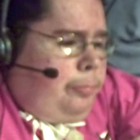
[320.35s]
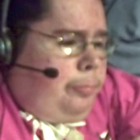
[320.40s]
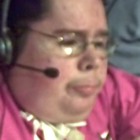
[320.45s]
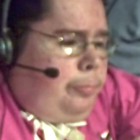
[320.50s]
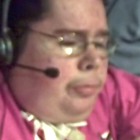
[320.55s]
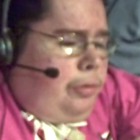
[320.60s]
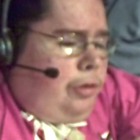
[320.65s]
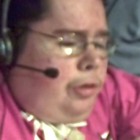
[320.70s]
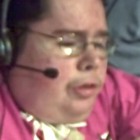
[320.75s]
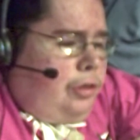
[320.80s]

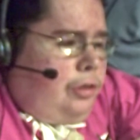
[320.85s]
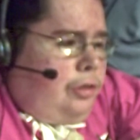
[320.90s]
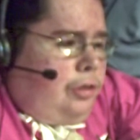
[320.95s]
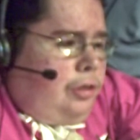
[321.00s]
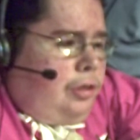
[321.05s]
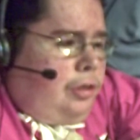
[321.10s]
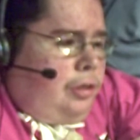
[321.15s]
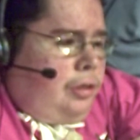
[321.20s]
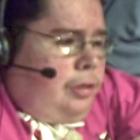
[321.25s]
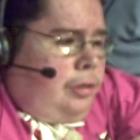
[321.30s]
Plus,
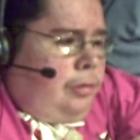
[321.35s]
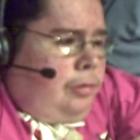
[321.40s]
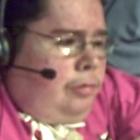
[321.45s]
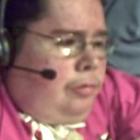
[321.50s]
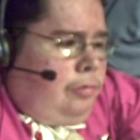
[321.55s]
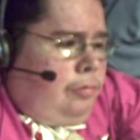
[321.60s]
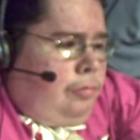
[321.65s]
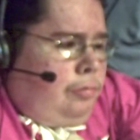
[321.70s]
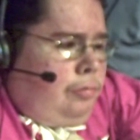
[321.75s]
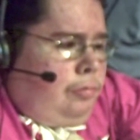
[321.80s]

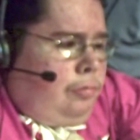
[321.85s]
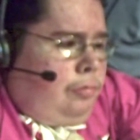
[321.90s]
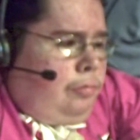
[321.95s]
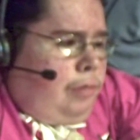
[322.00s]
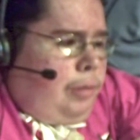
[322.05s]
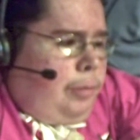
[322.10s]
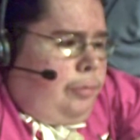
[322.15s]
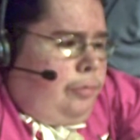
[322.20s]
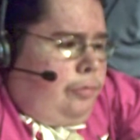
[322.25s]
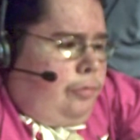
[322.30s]
right
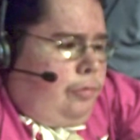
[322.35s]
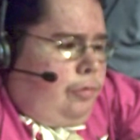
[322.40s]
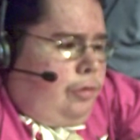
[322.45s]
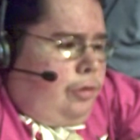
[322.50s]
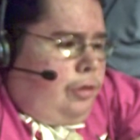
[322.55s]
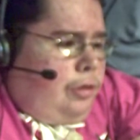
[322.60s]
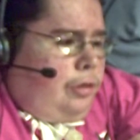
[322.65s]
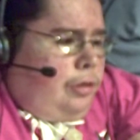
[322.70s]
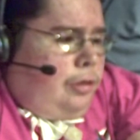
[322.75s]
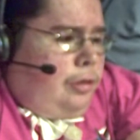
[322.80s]
before the
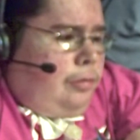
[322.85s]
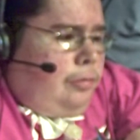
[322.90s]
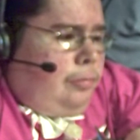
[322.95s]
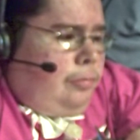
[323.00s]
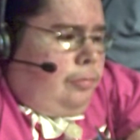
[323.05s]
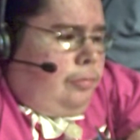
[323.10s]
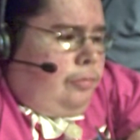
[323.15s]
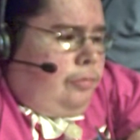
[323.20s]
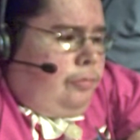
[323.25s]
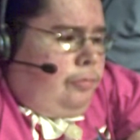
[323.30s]

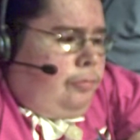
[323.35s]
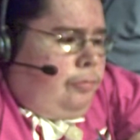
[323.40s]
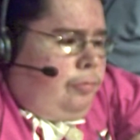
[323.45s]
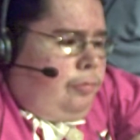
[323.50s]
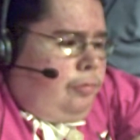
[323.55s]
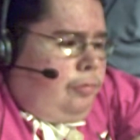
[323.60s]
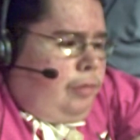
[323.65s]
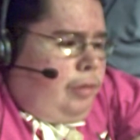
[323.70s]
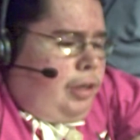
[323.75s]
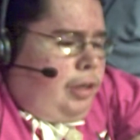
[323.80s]

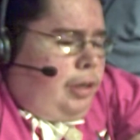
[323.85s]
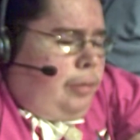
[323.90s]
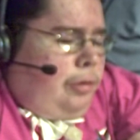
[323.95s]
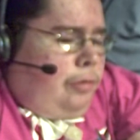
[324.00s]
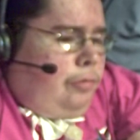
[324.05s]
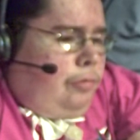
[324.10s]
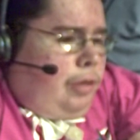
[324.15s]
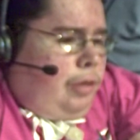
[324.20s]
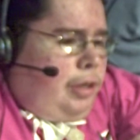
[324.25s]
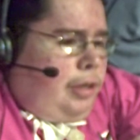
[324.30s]

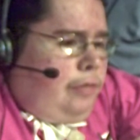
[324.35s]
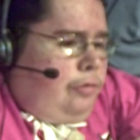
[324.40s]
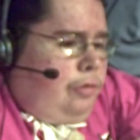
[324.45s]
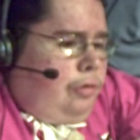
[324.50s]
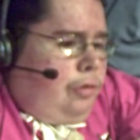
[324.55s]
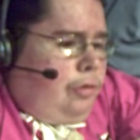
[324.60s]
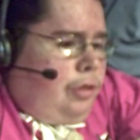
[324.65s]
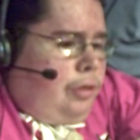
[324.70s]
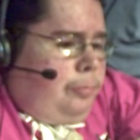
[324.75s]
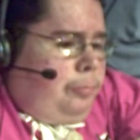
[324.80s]
right after
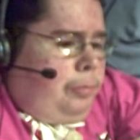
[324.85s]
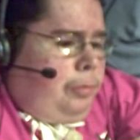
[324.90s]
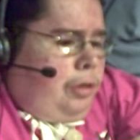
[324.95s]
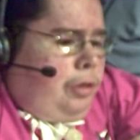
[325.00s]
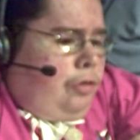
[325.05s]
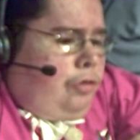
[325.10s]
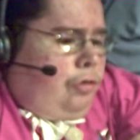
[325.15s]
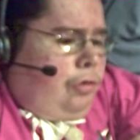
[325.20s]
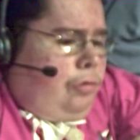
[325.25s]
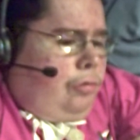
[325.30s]
the Big
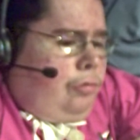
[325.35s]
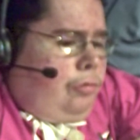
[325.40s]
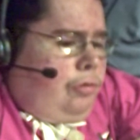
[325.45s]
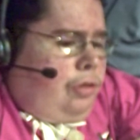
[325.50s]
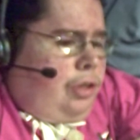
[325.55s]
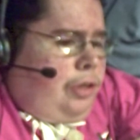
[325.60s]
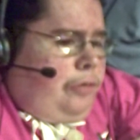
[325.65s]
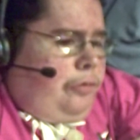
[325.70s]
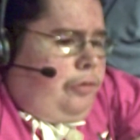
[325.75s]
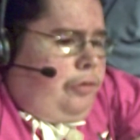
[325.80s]
Show
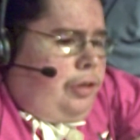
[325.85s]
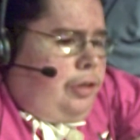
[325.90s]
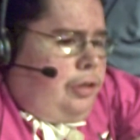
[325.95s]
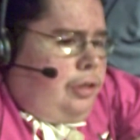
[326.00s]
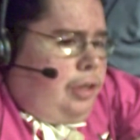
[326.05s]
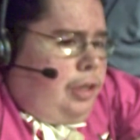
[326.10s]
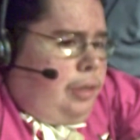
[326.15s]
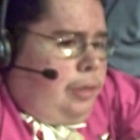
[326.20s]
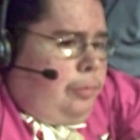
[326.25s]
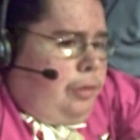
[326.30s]
Stephanie
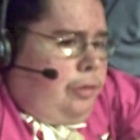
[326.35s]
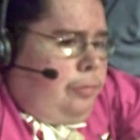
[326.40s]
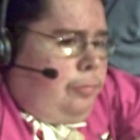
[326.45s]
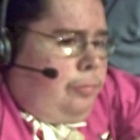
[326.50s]
segment,